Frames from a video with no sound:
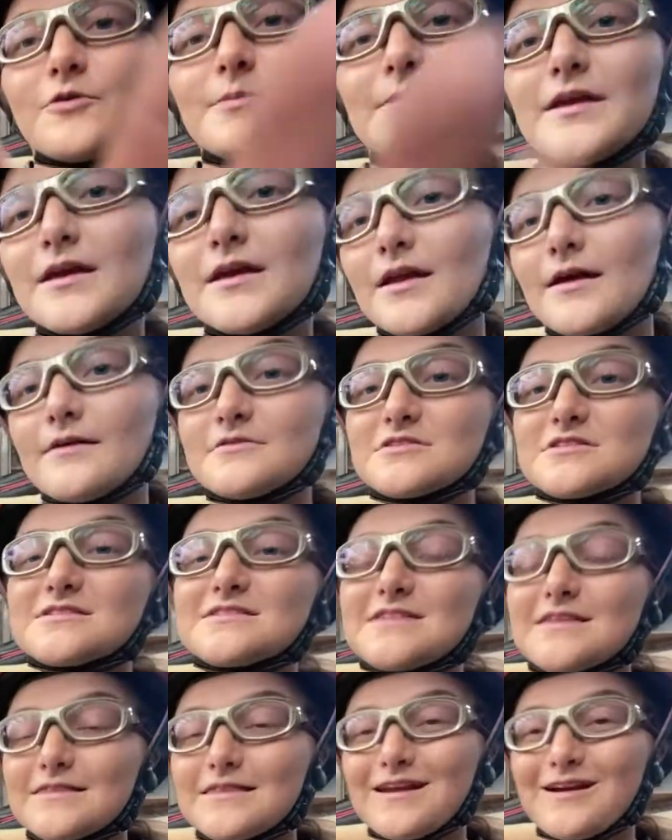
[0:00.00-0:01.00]
me and I would just
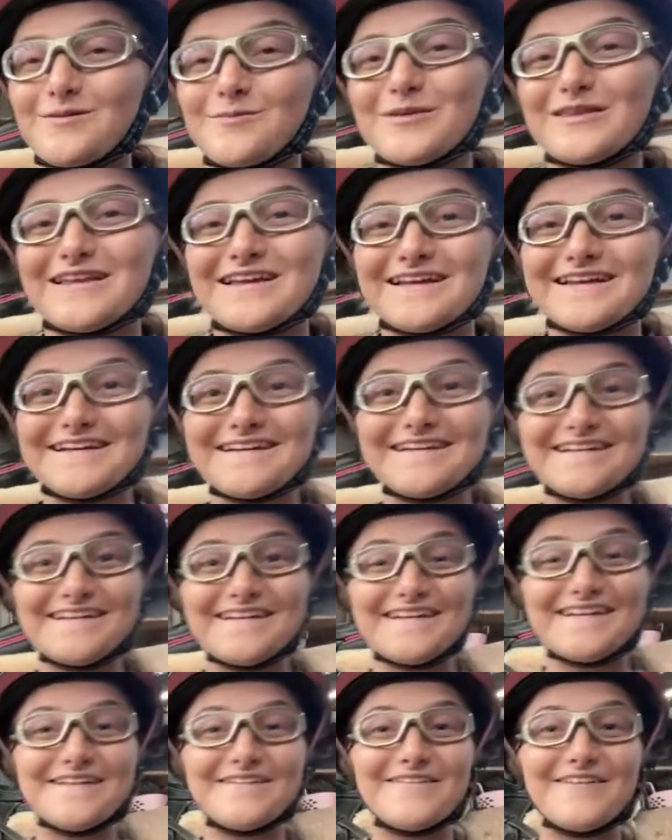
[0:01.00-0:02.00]
sit there and be like,
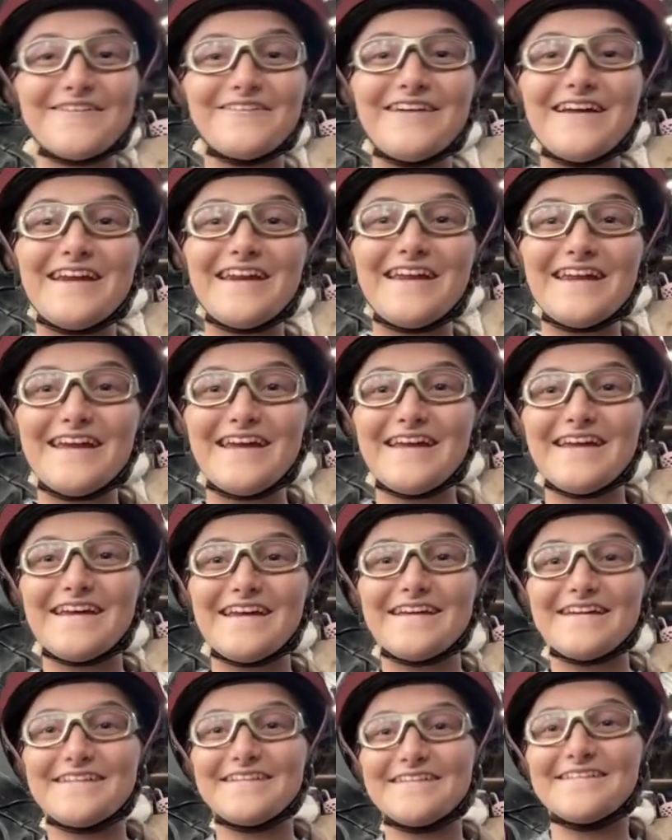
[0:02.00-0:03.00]
we're
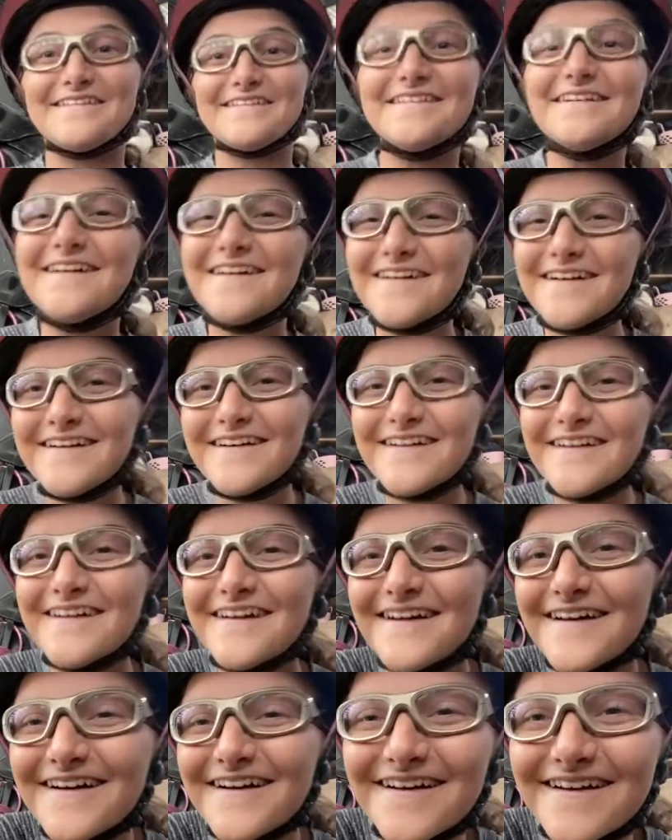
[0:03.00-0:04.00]
winning.
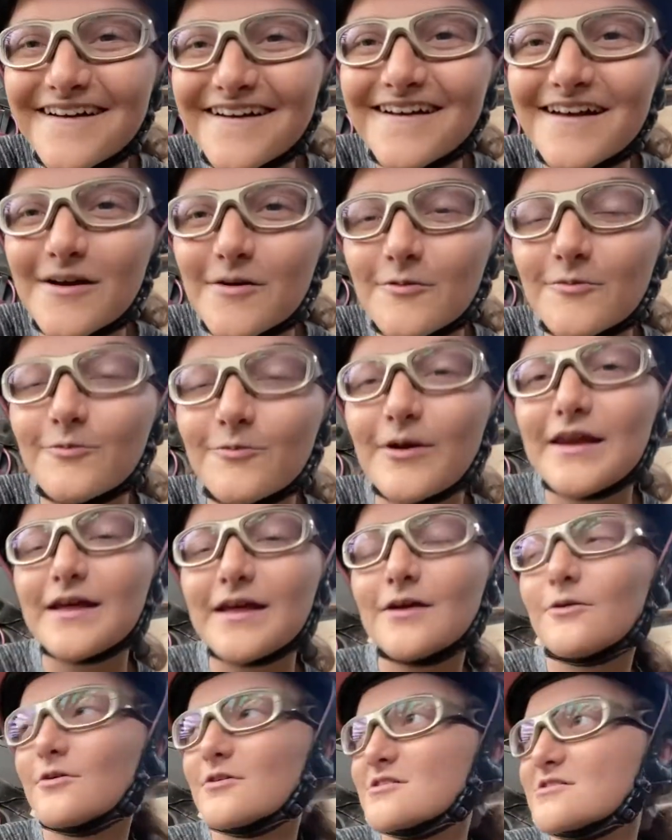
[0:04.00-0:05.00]

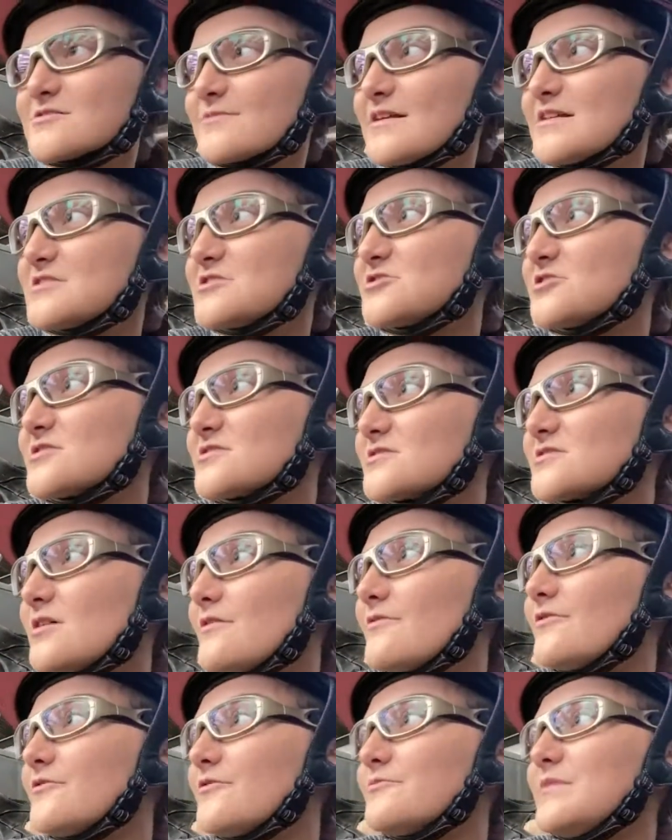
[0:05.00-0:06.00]
winning a horse race just
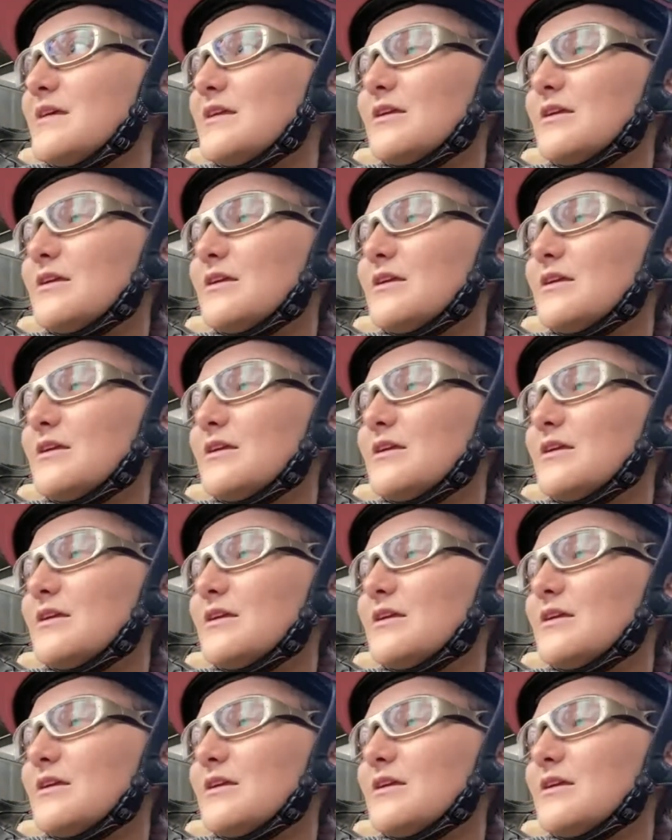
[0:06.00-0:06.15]
off of me